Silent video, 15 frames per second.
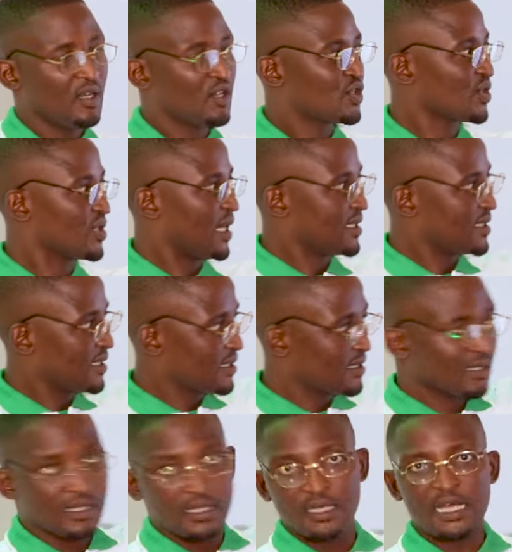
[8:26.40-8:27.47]
So that
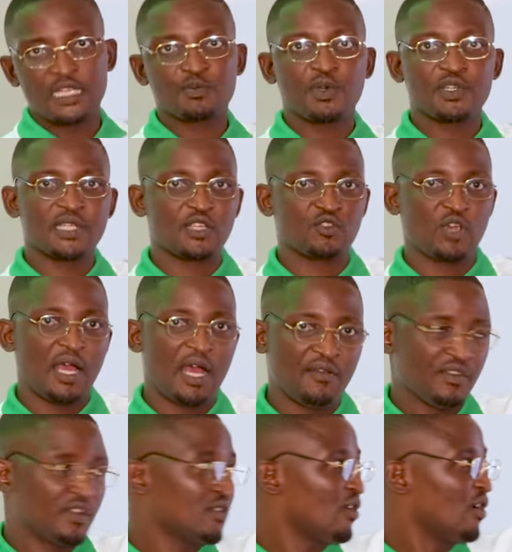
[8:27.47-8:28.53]
is, in as much as you are
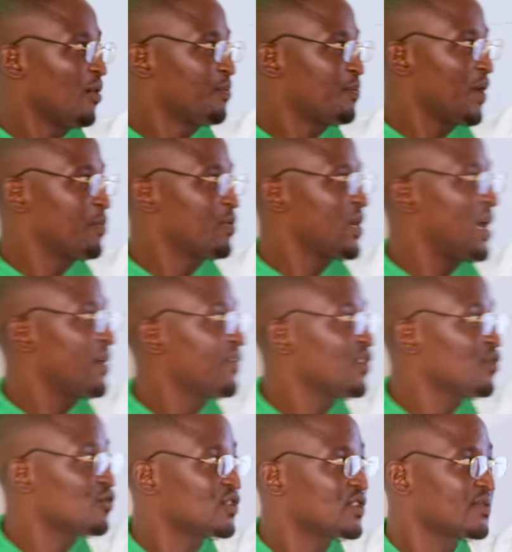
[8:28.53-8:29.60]
having unpopular
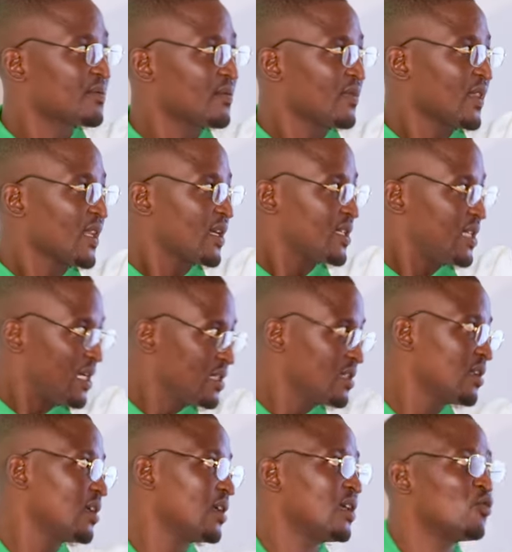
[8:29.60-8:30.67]
views,
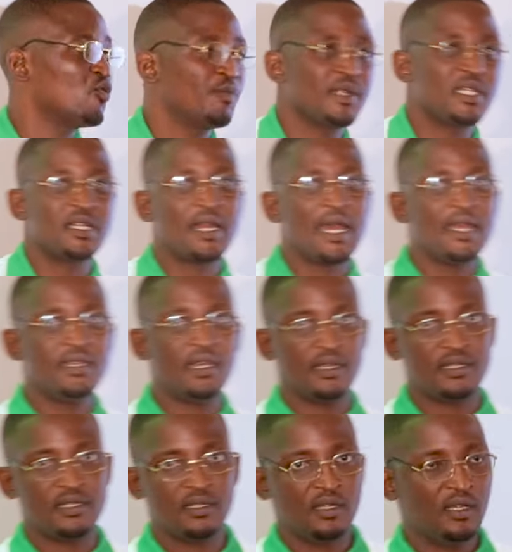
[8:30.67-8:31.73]
then he will be
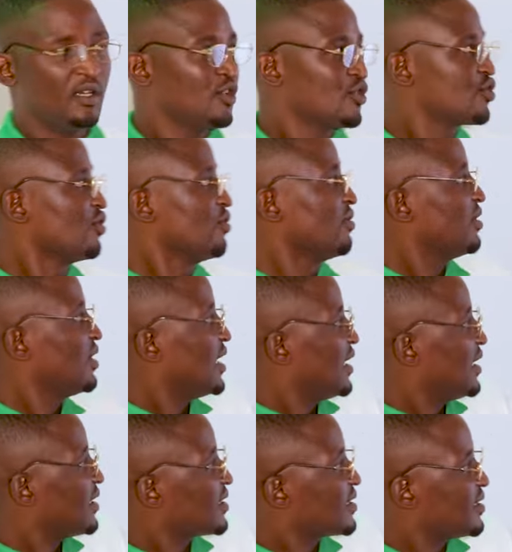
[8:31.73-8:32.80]
derided. So
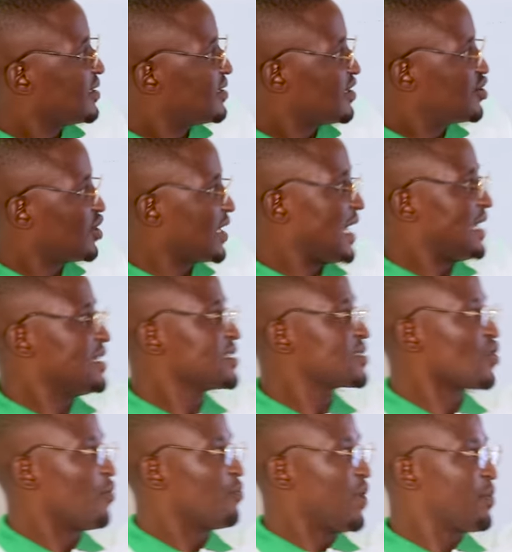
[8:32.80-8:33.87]
the
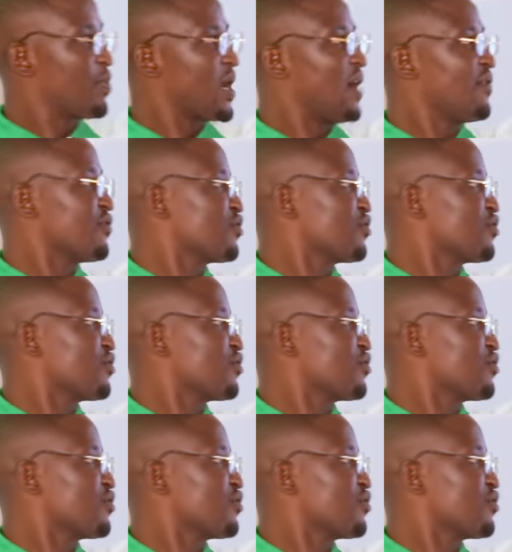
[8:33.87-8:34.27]
journalist's unpopular